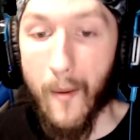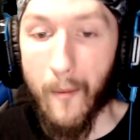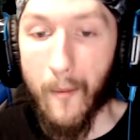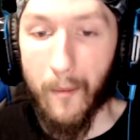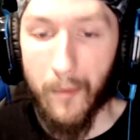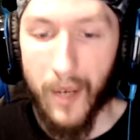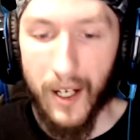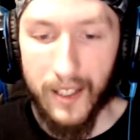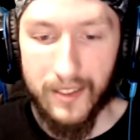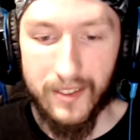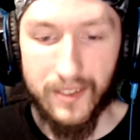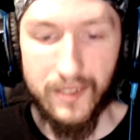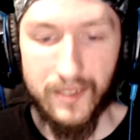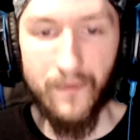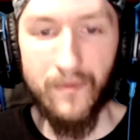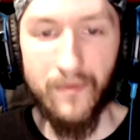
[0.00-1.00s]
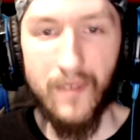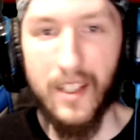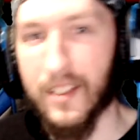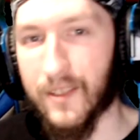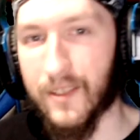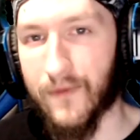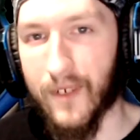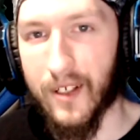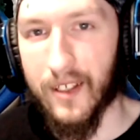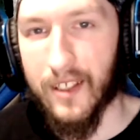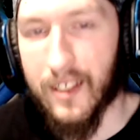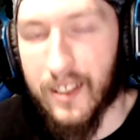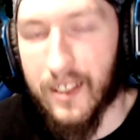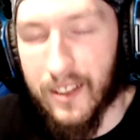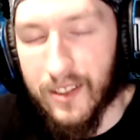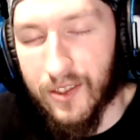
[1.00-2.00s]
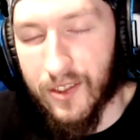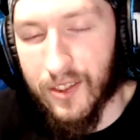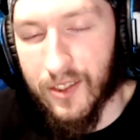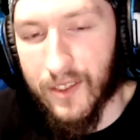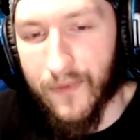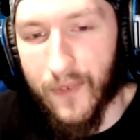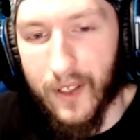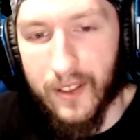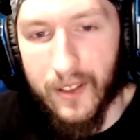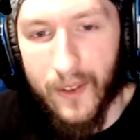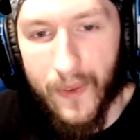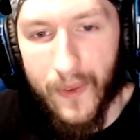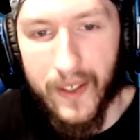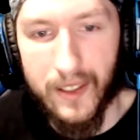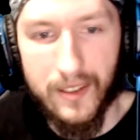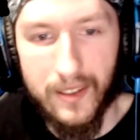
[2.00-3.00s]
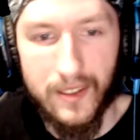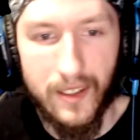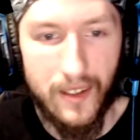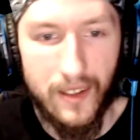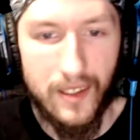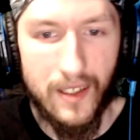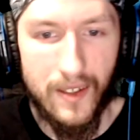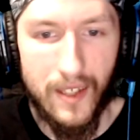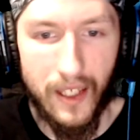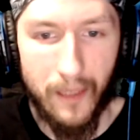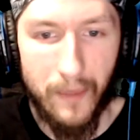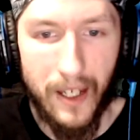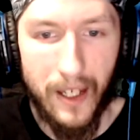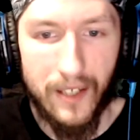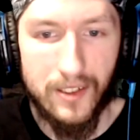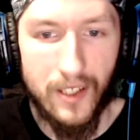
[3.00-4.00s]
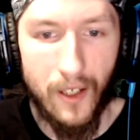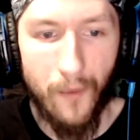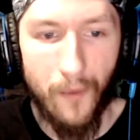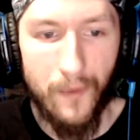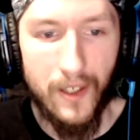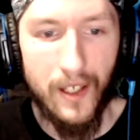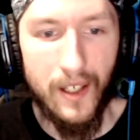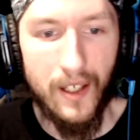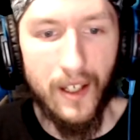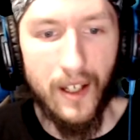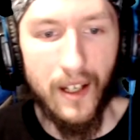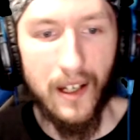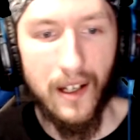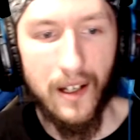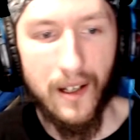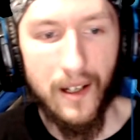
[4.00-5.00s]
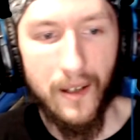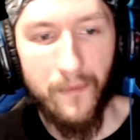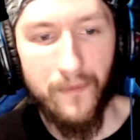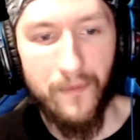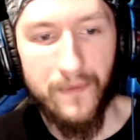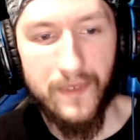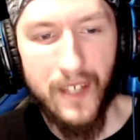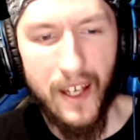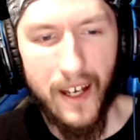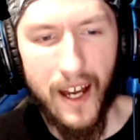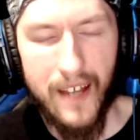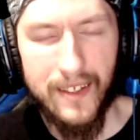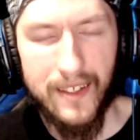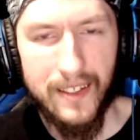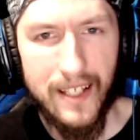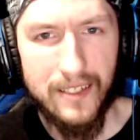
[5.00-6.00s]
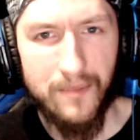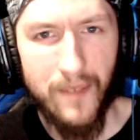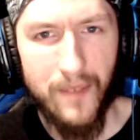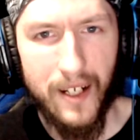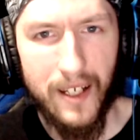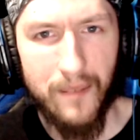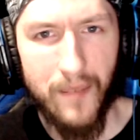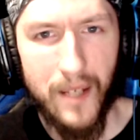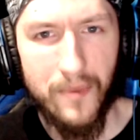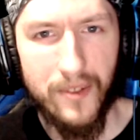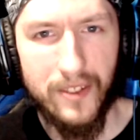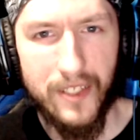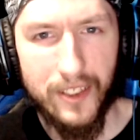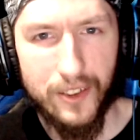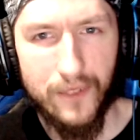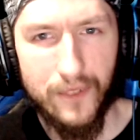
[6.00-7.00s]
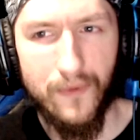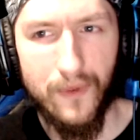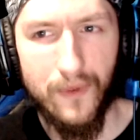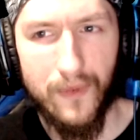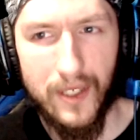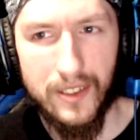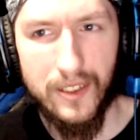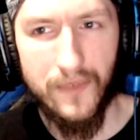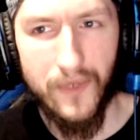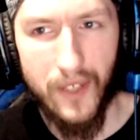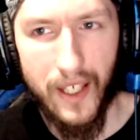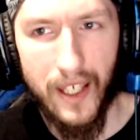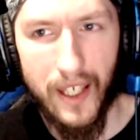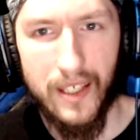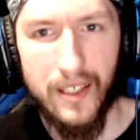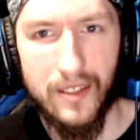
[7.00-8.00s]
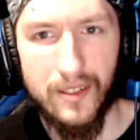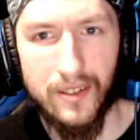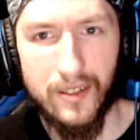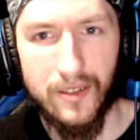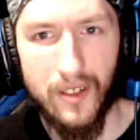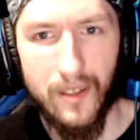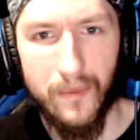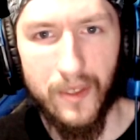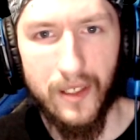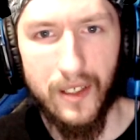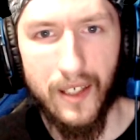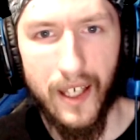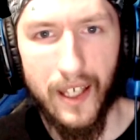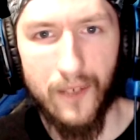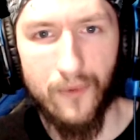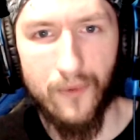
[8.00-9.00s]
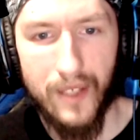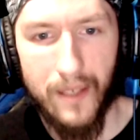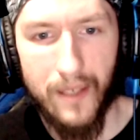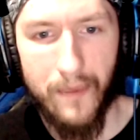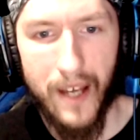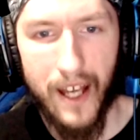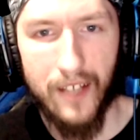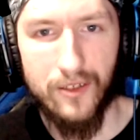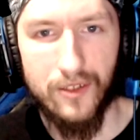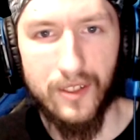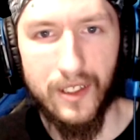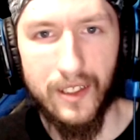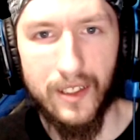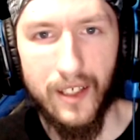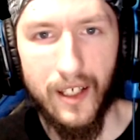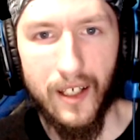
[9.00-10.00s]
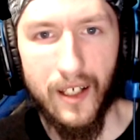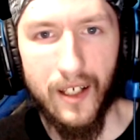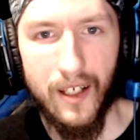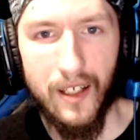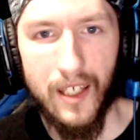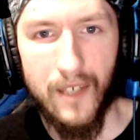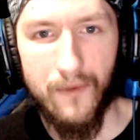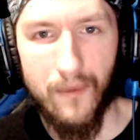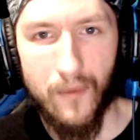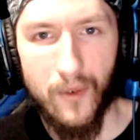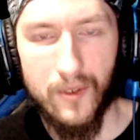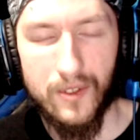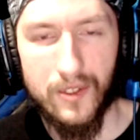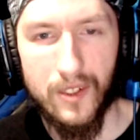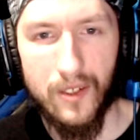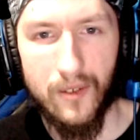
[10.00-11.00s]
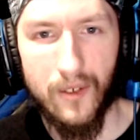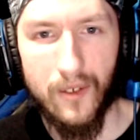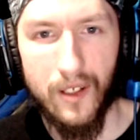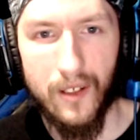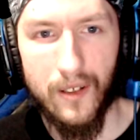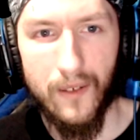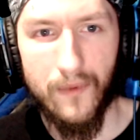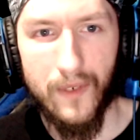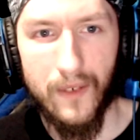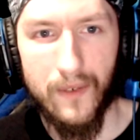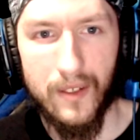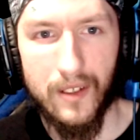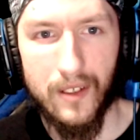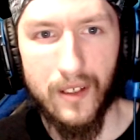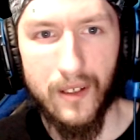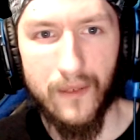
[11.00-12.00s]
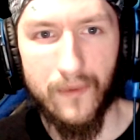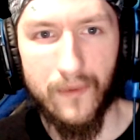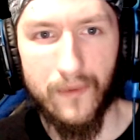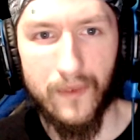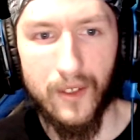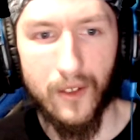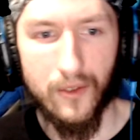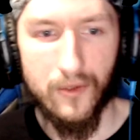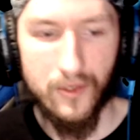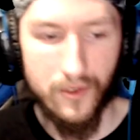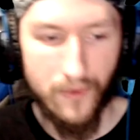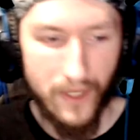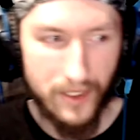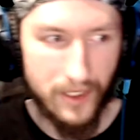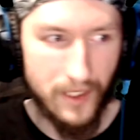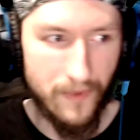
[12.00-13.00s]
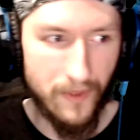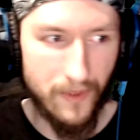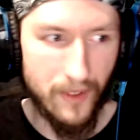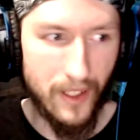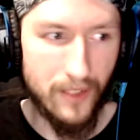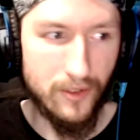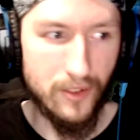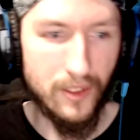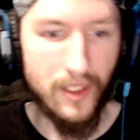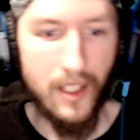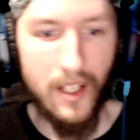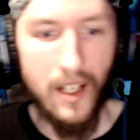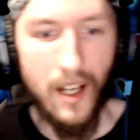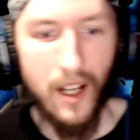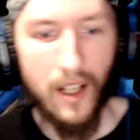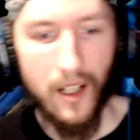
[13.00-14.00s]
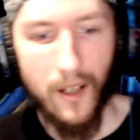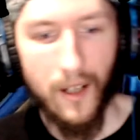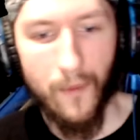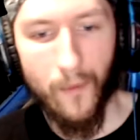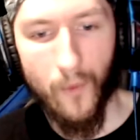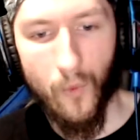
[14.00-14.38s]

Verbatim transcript: but it is fun. This is just a fun little thing to to think about. So, um, yeah, I think that's my my prediction for Resident Evil eight is it's going to be a reimagining, even more so of every of you know using the Resident Evil engine. Um,